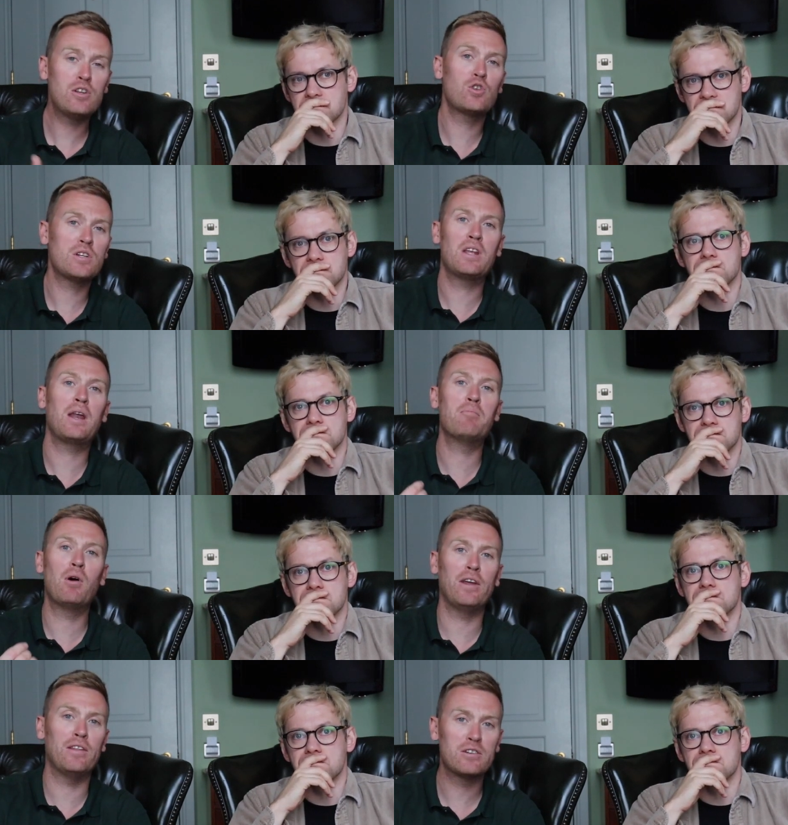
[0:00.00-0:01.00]
Speaker 1: interested in
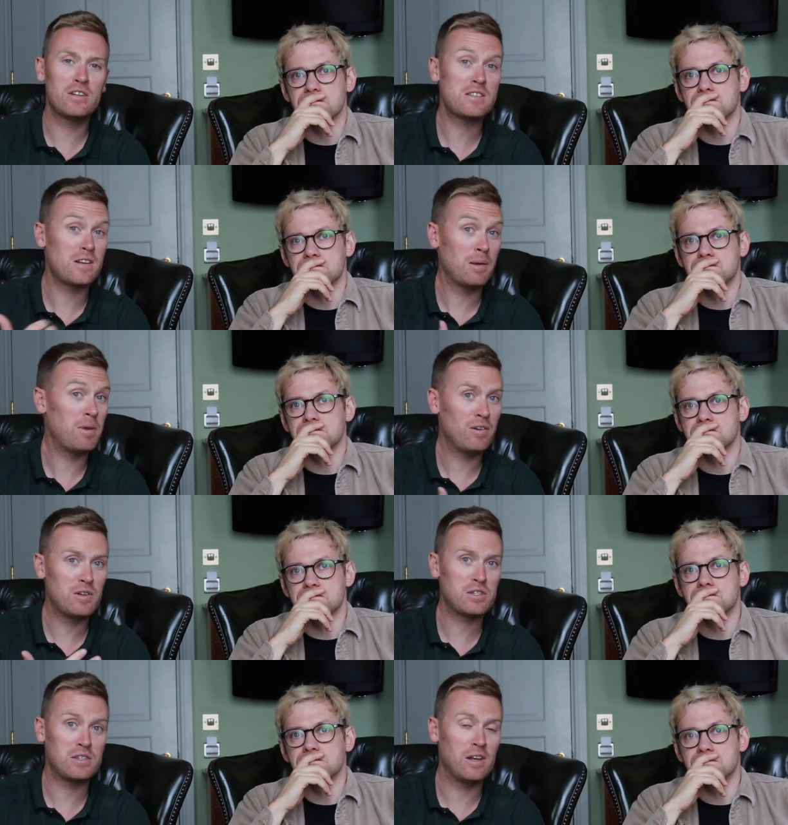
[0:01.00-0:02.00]
money. That doesn't necessarily mean they're
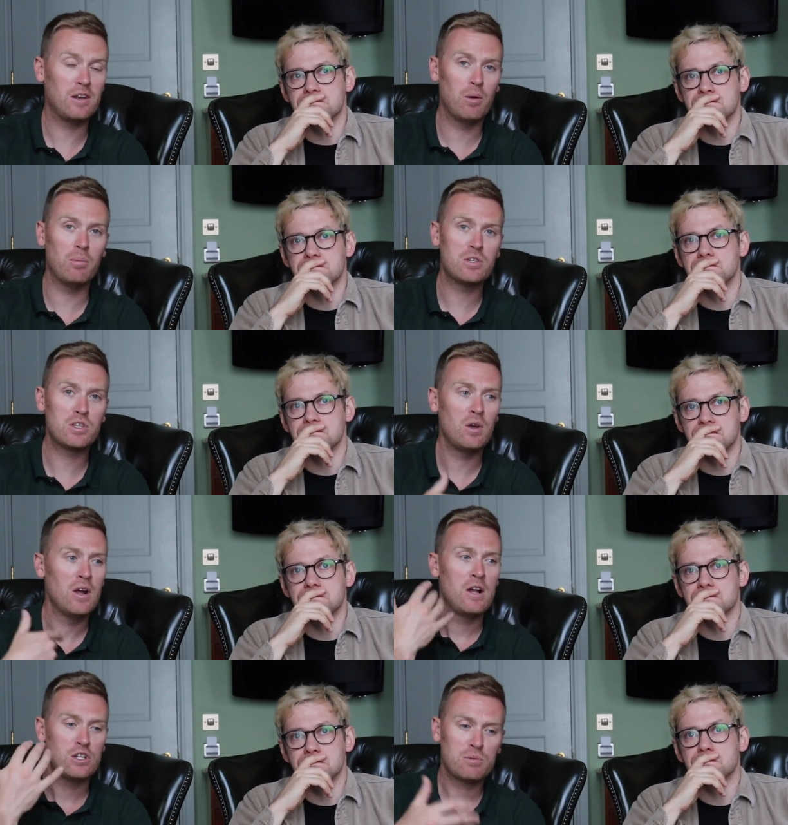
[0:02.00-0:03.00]
interested in numbers. So
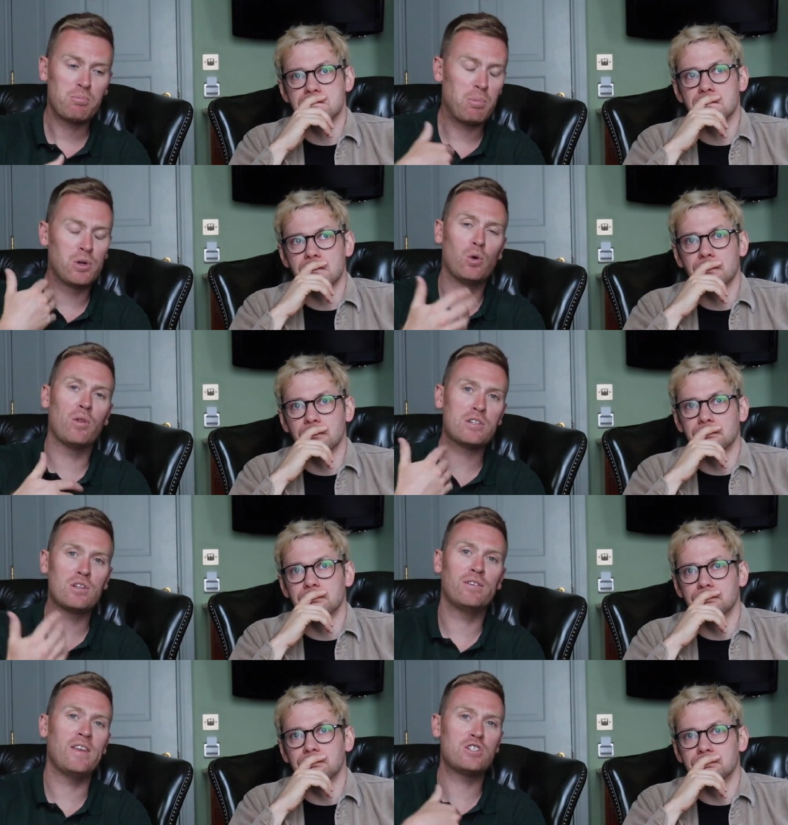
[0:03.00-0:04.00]
just putting all that
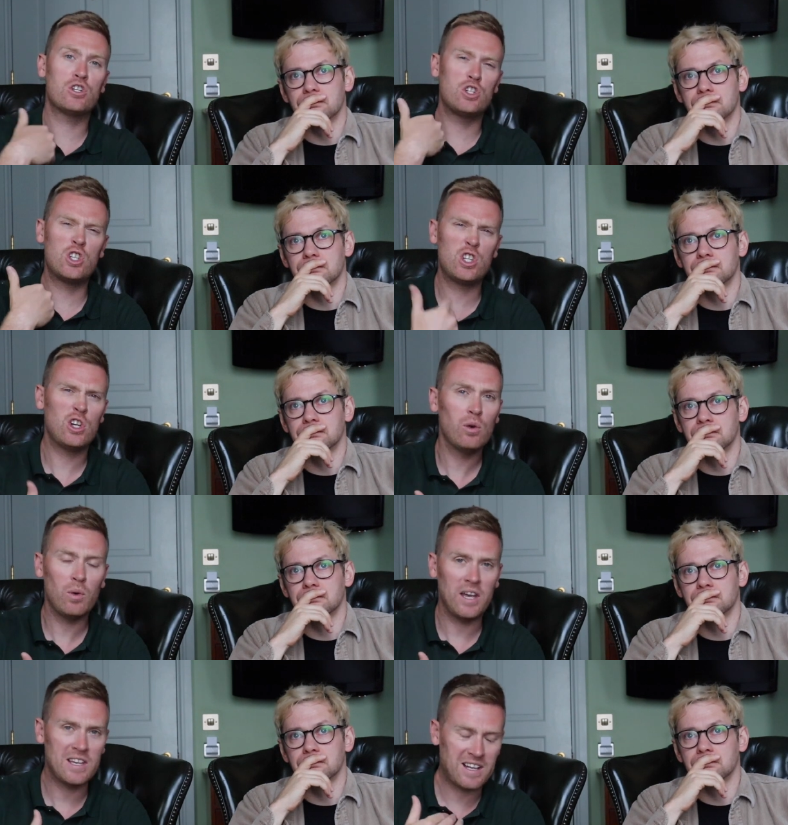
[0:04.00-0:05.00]
stuff in there is just
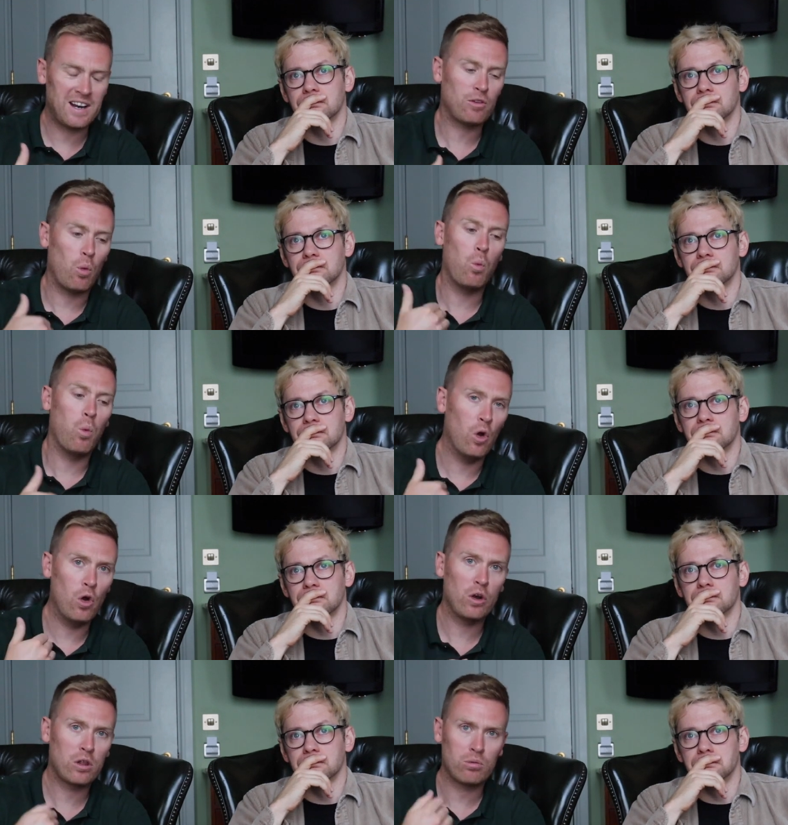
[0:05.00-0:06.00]
chewy. It's going to have to
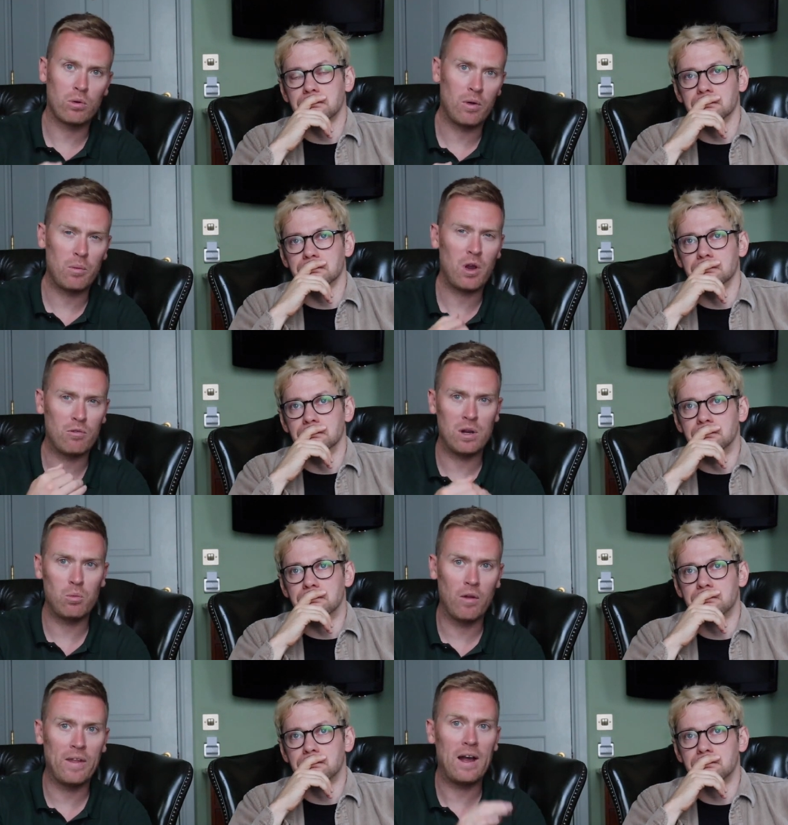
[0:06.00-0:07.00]
work through it. We don't really
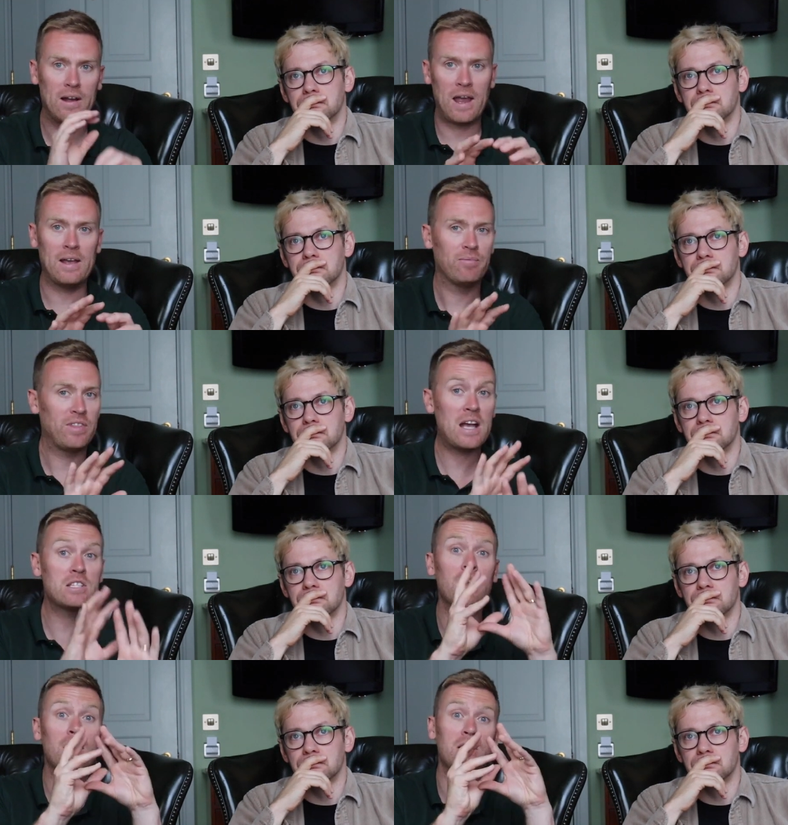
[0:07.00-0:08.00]
want that. Okay,
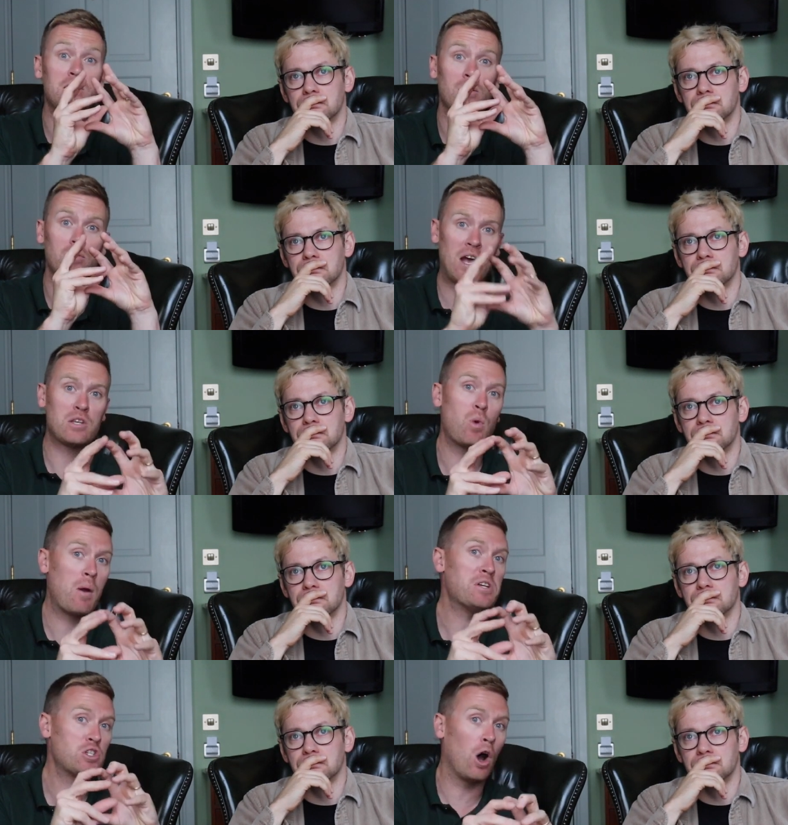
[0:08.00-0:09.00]
that's a, that's, a, that's where
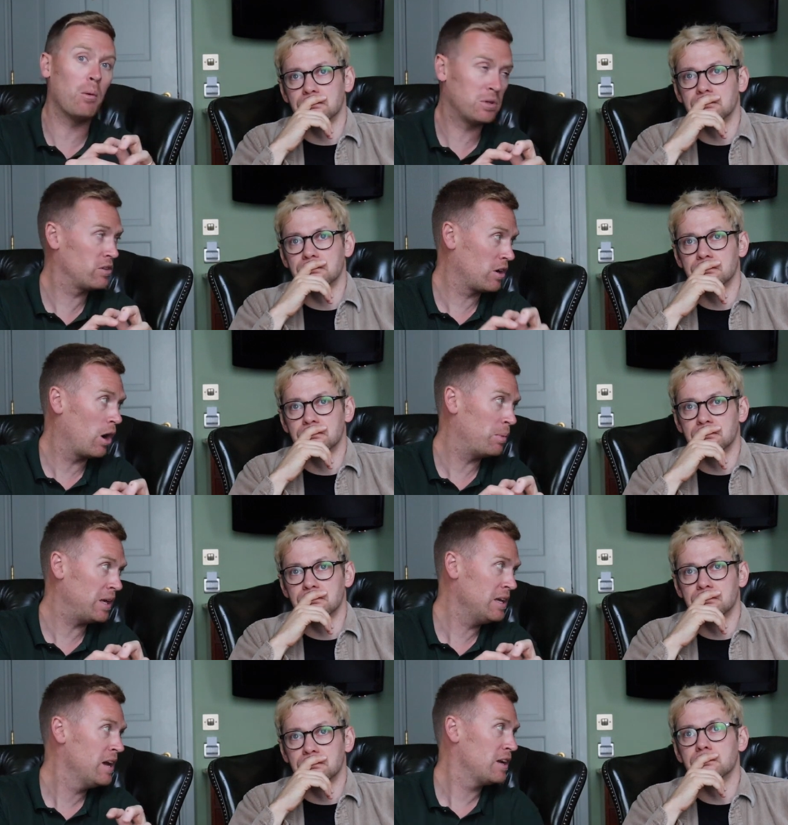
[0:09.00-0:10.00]
we stopped the
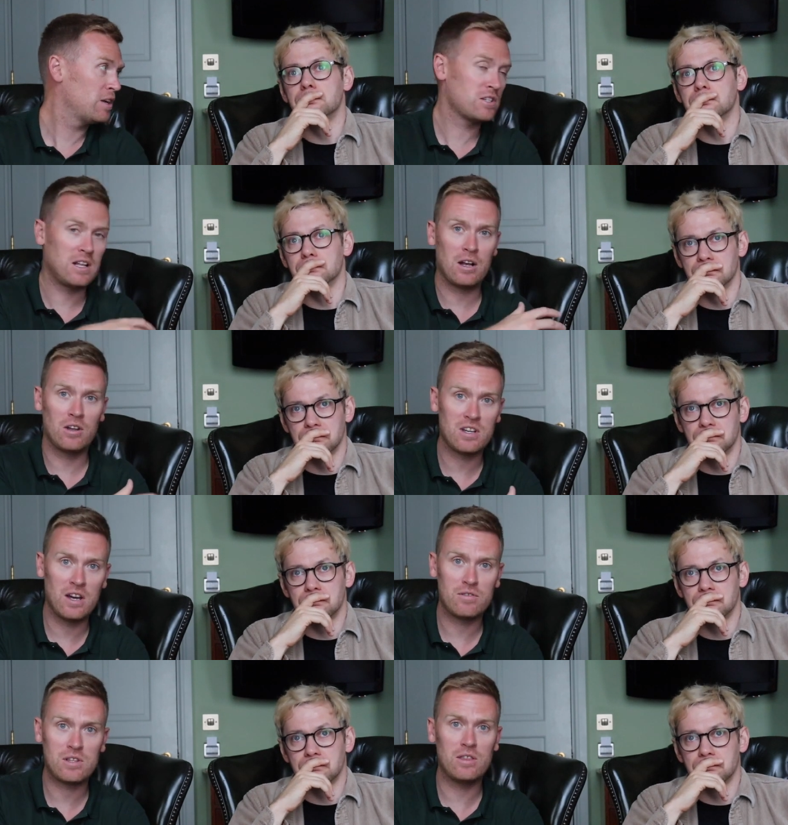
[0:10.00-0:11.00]
copy because Glenn got
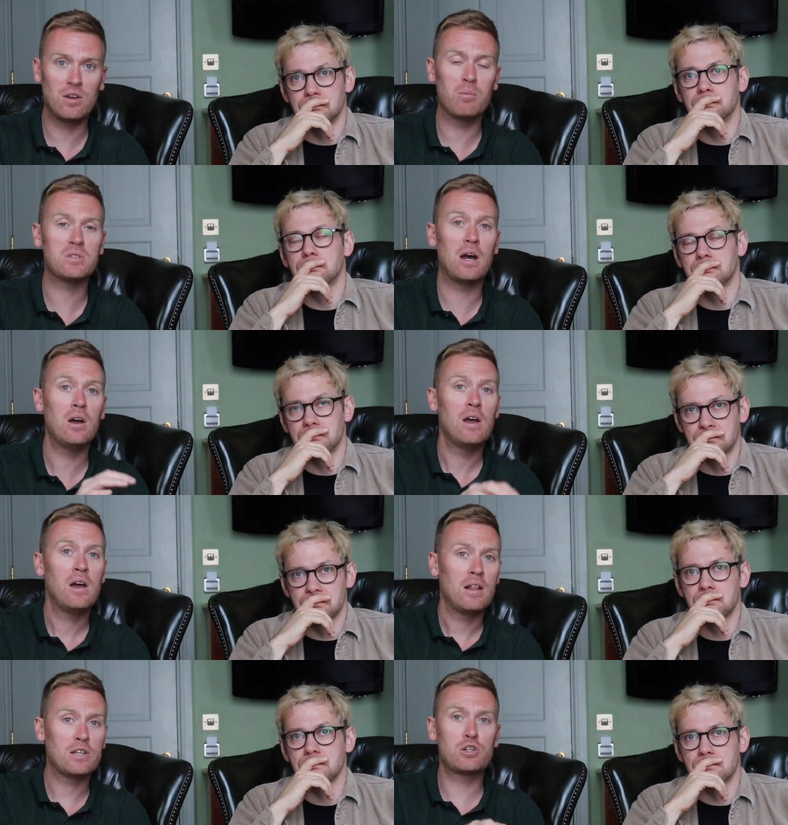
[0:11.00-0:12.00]
tired of saying the numbers out.
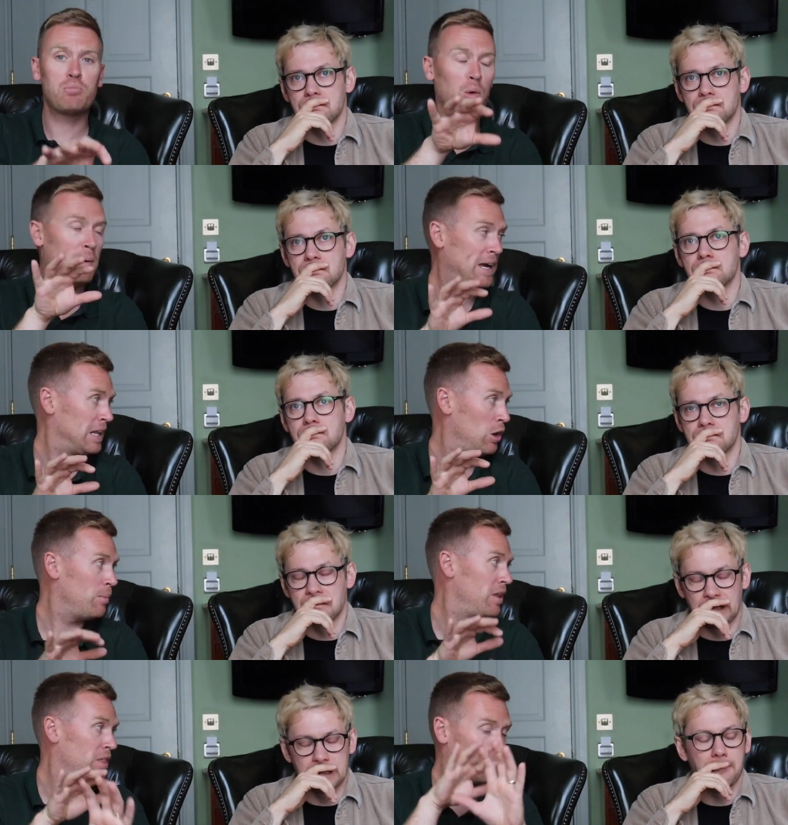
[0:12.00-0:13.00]
Let's just pull back a little
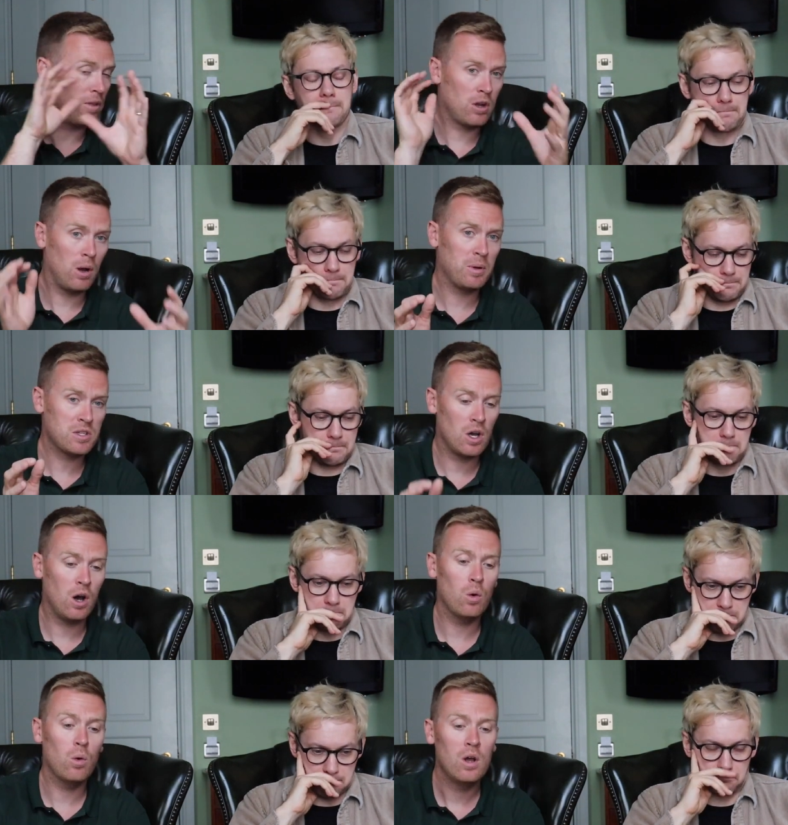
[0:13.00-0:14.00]
bit and think yep. about the copy as a
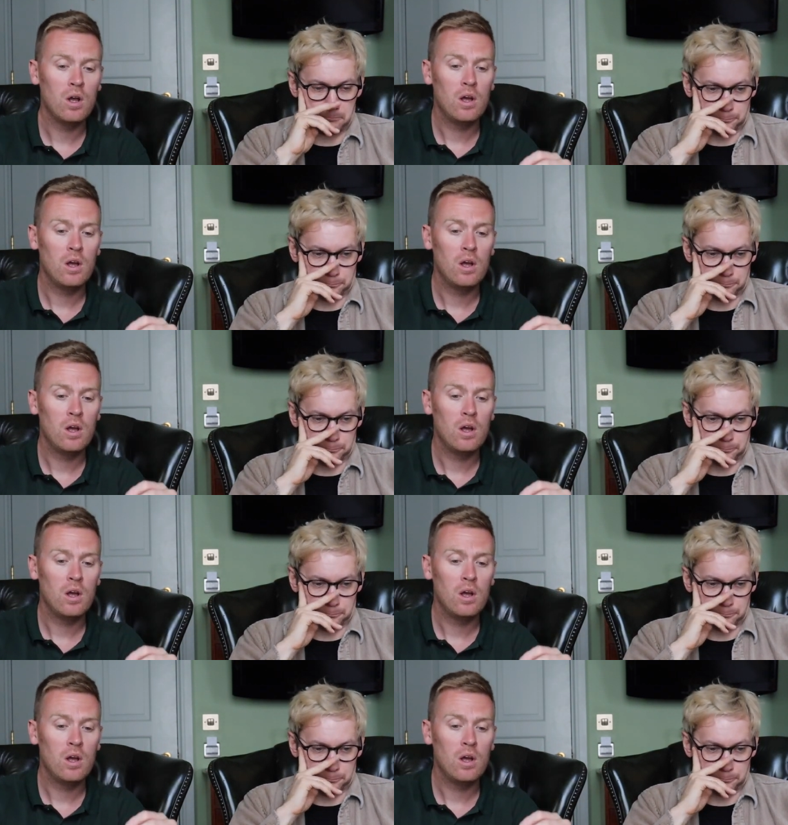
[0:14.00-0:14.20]
whole.